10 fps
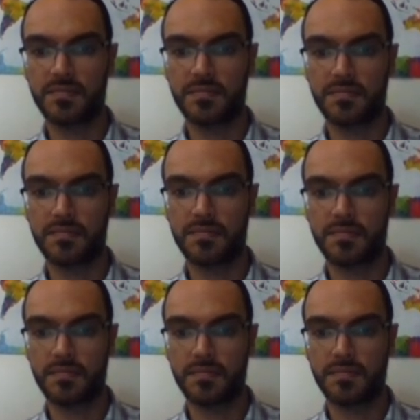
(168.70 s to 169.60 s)

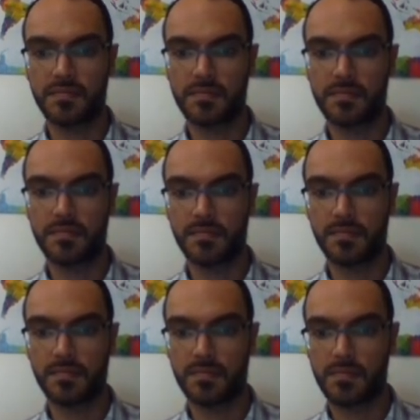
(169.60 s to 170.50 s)

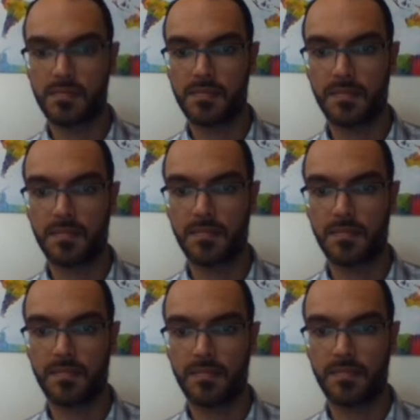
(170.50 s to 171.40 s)

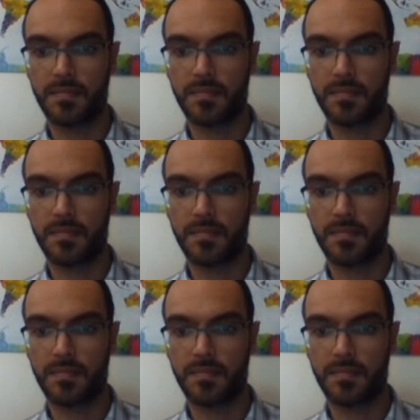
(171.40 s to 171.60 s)
Nobody speaks.